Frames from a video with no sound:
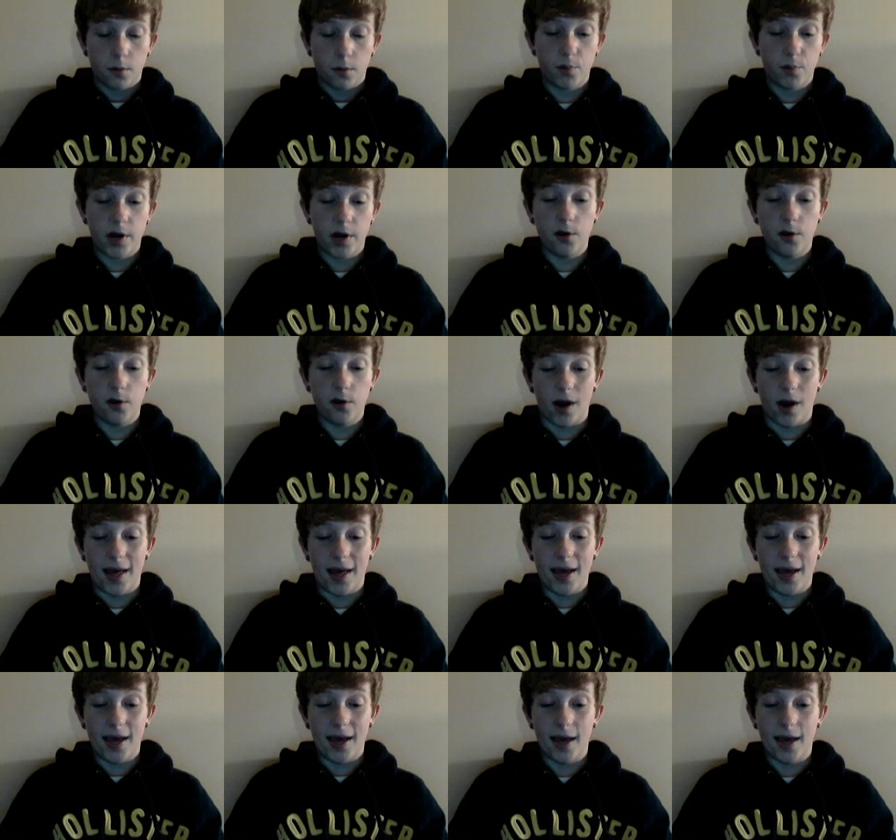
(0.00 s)
But
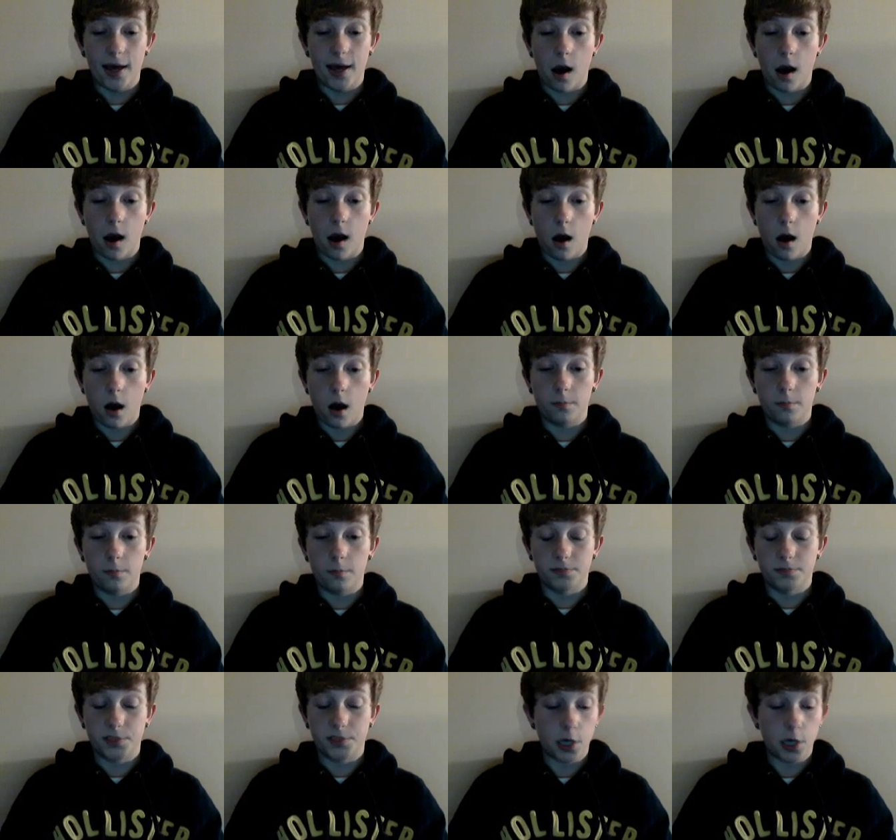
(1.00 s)
anyway, and,
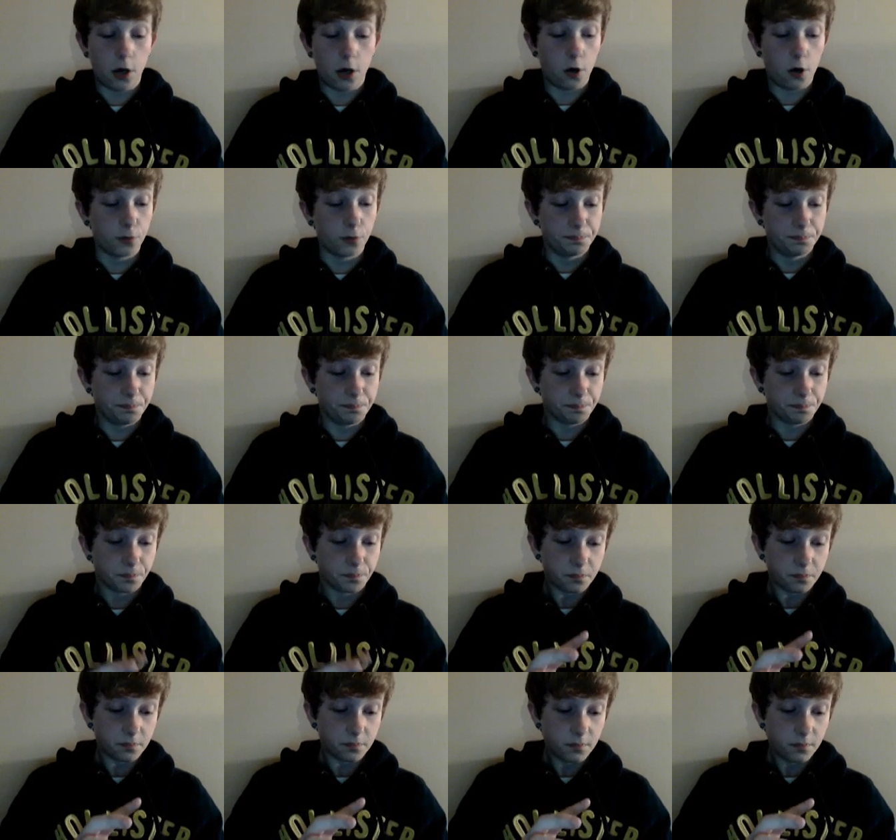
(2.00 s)
um, so,
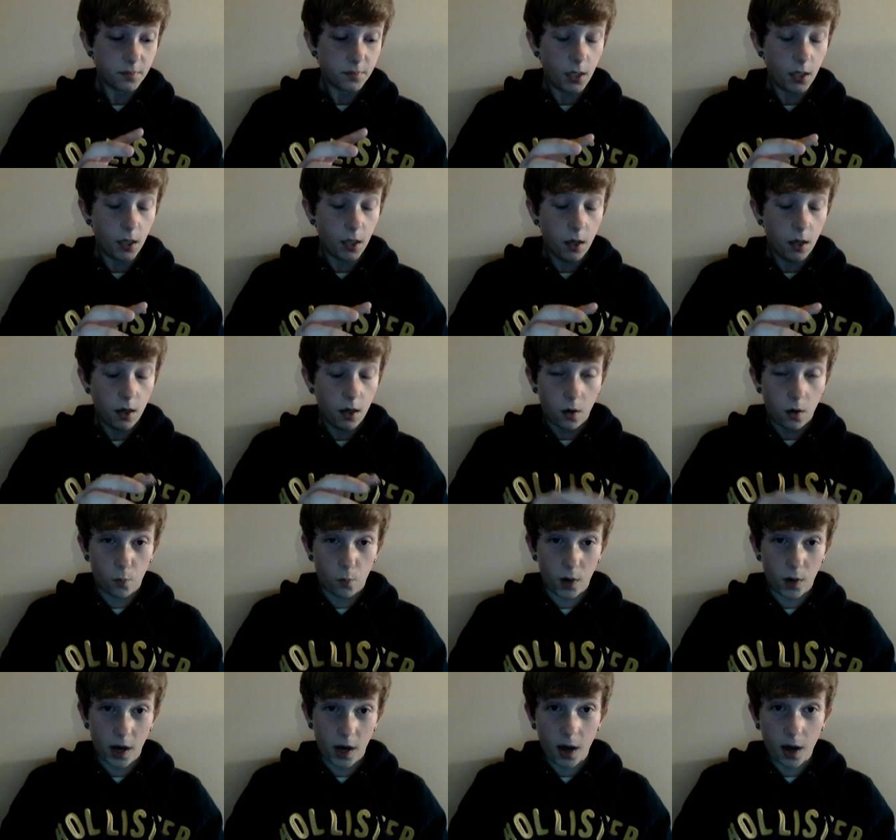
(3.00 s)

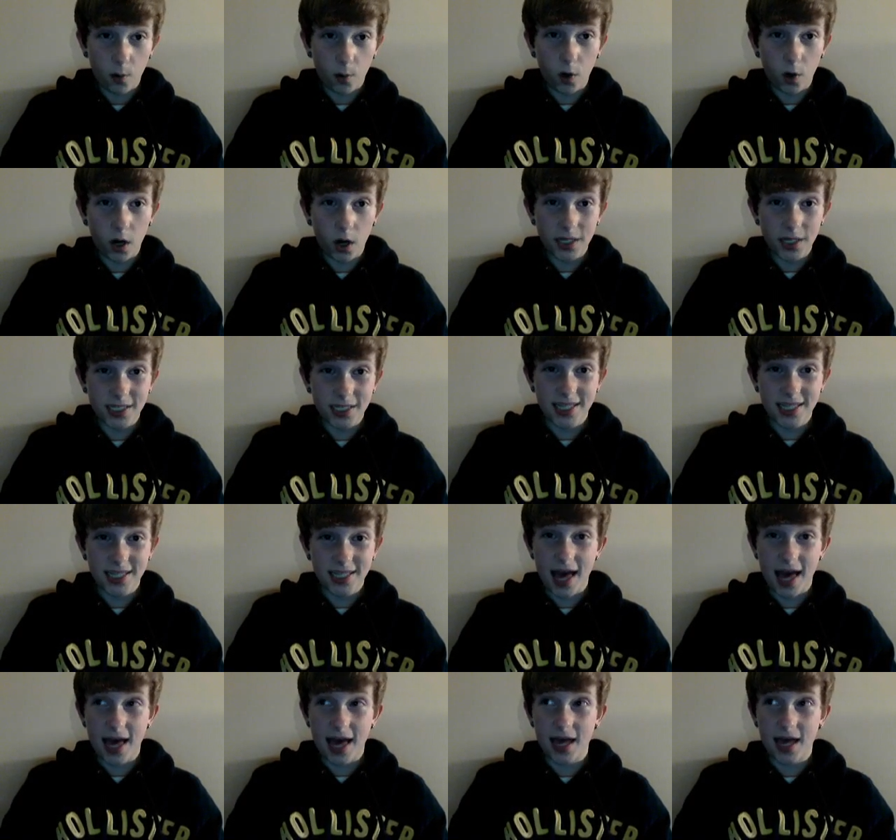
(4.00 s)
when I was
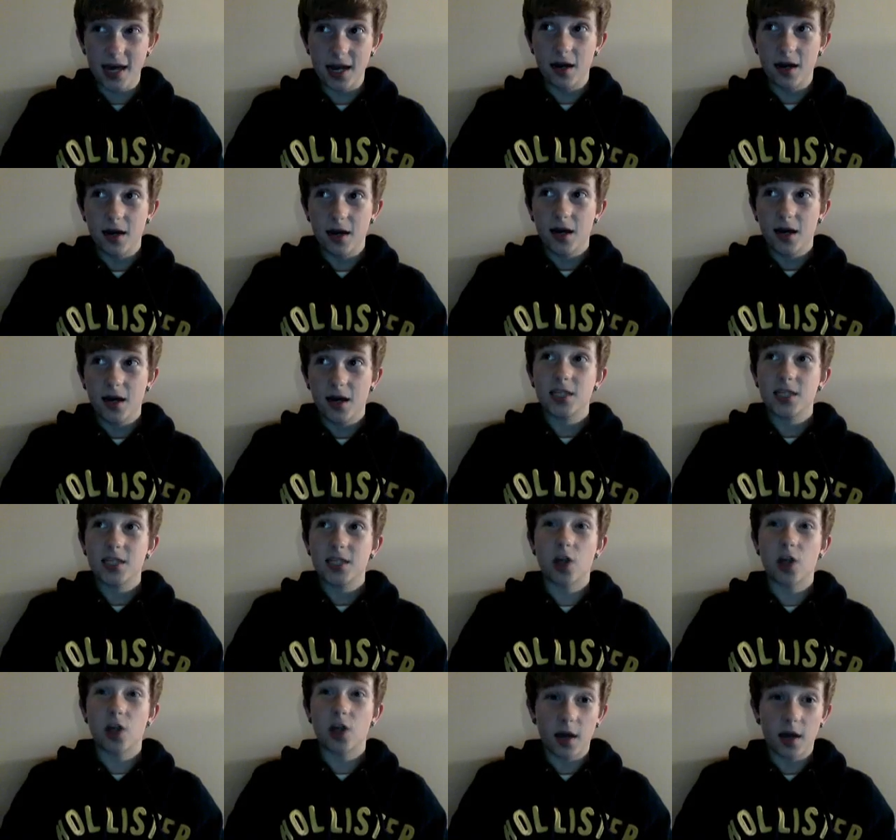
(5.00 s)
then
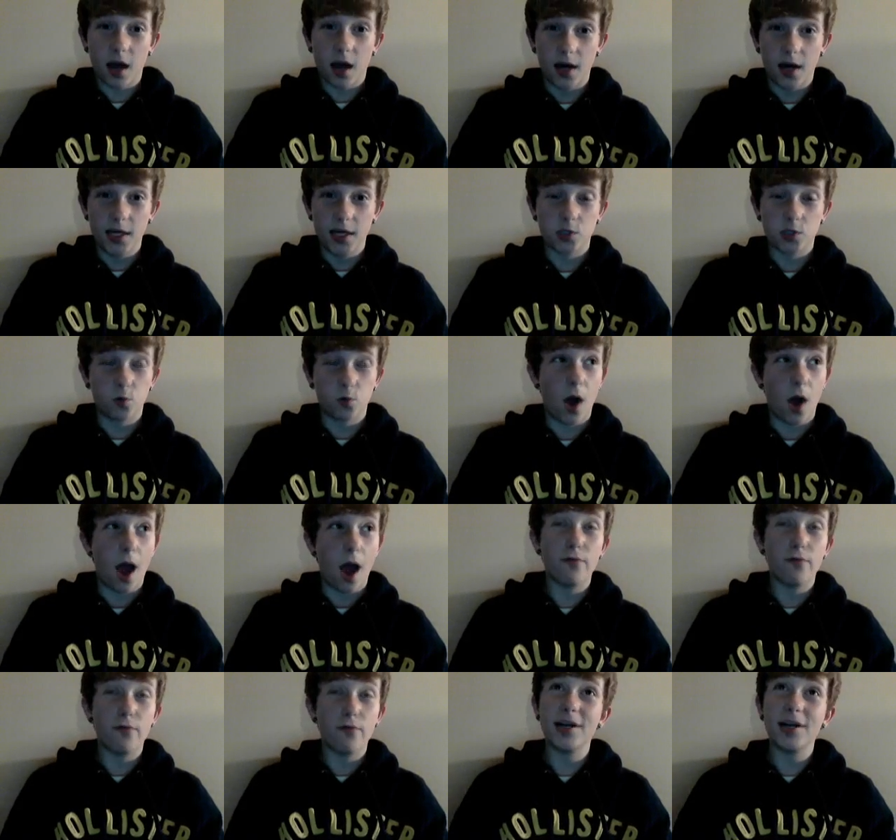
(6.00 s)
starting high school,
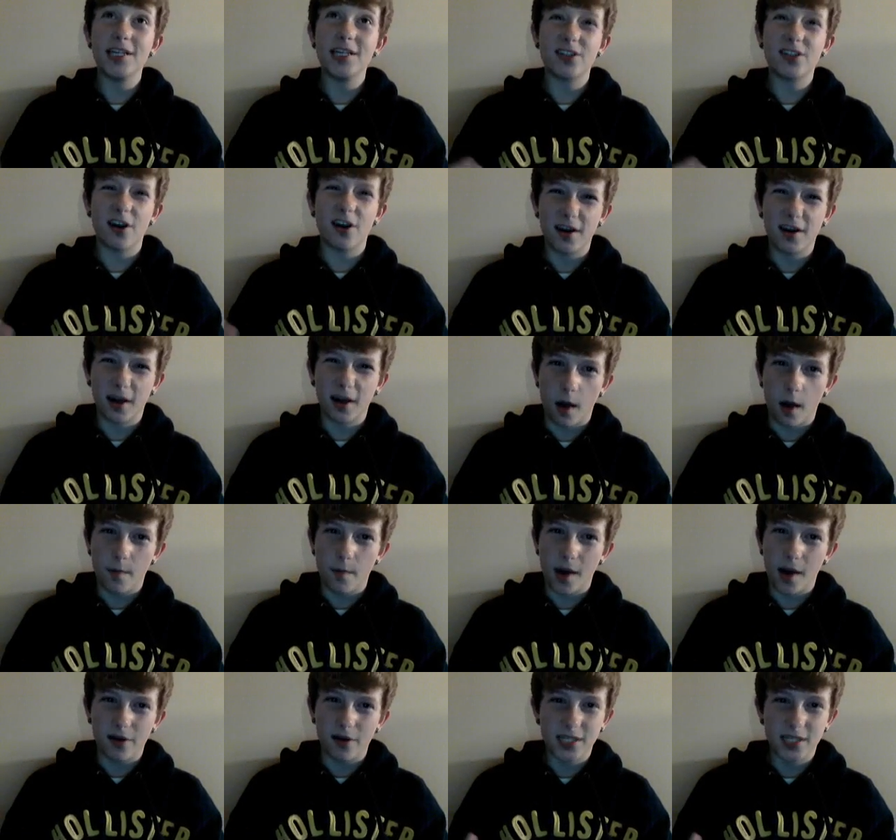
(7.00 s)
everybody started to
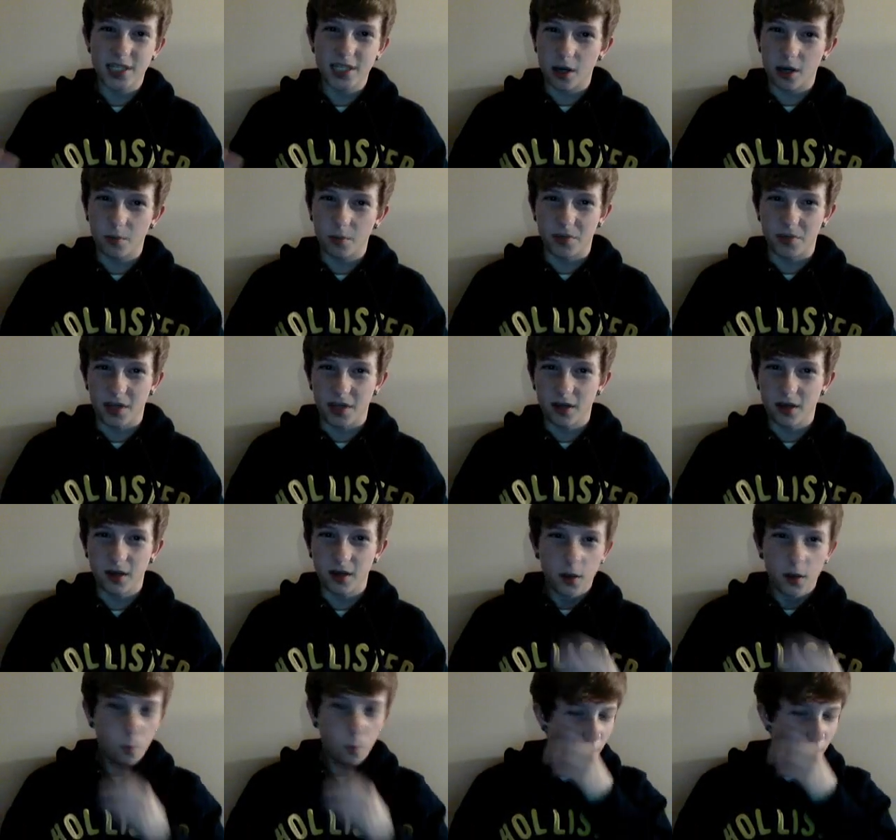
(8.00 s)
come out as something.
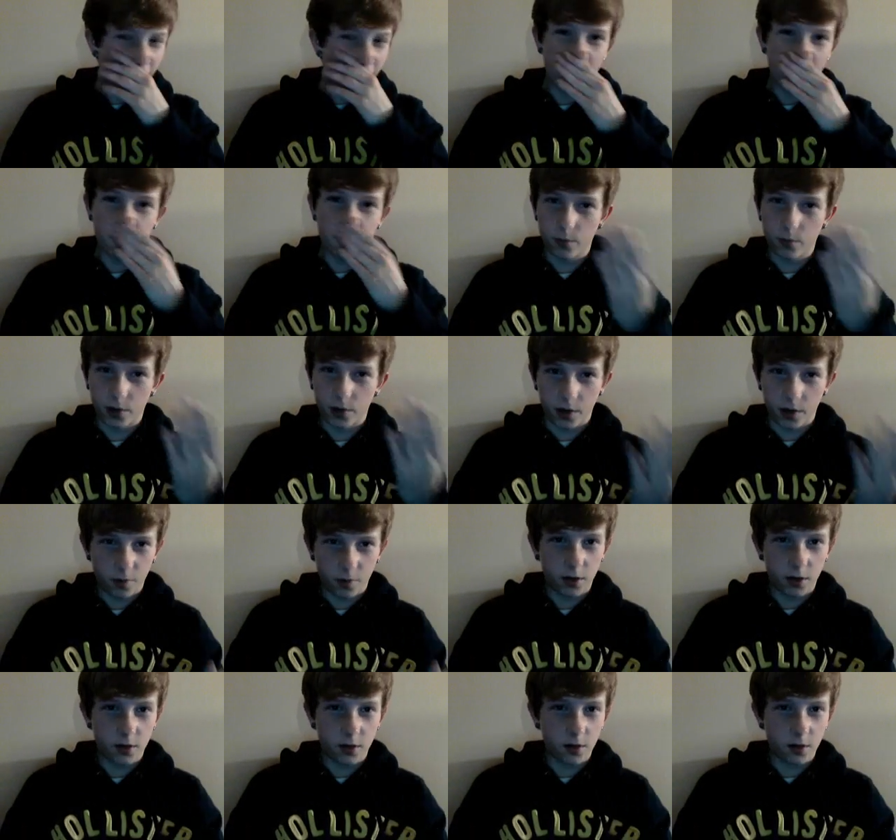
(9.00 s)
Well, not everybody,
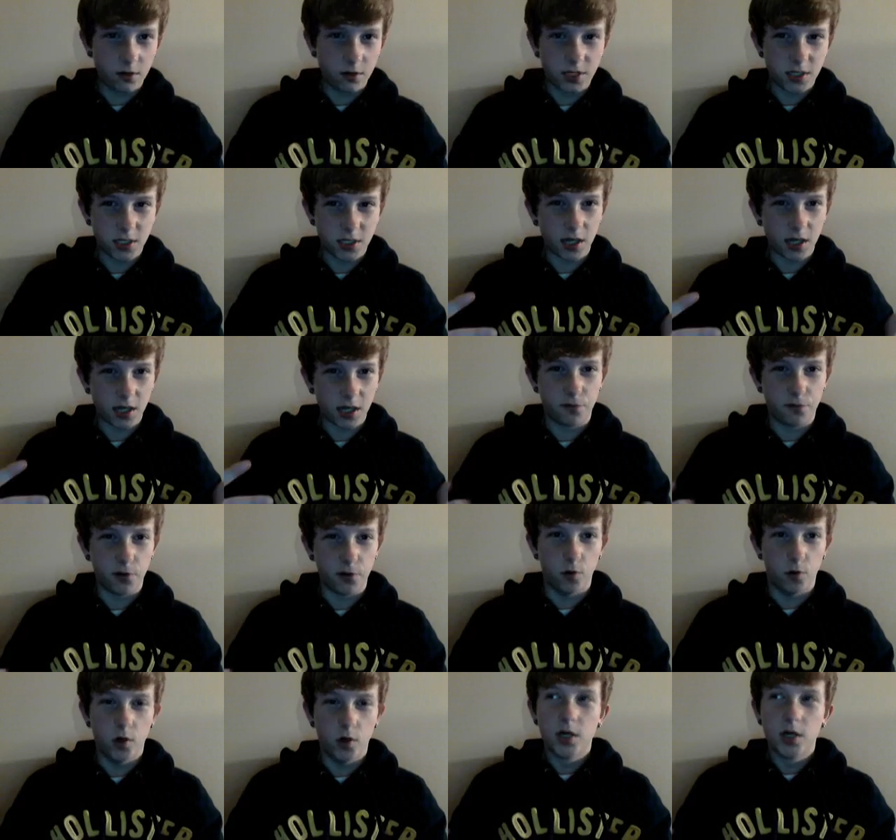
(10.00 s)
but a good select
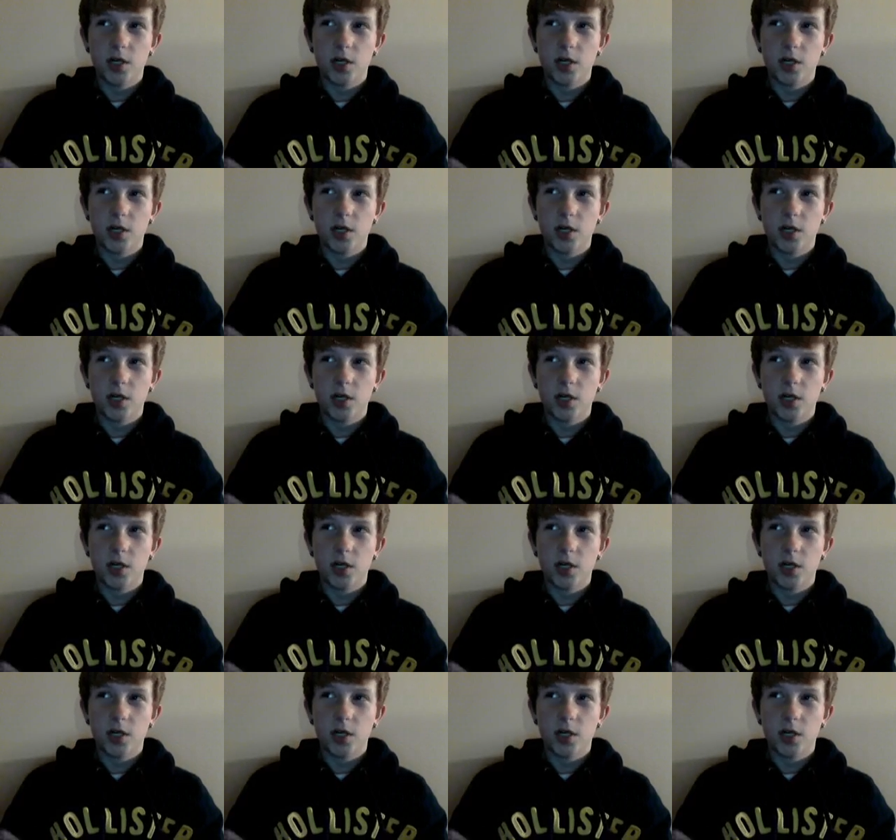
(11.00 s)
few.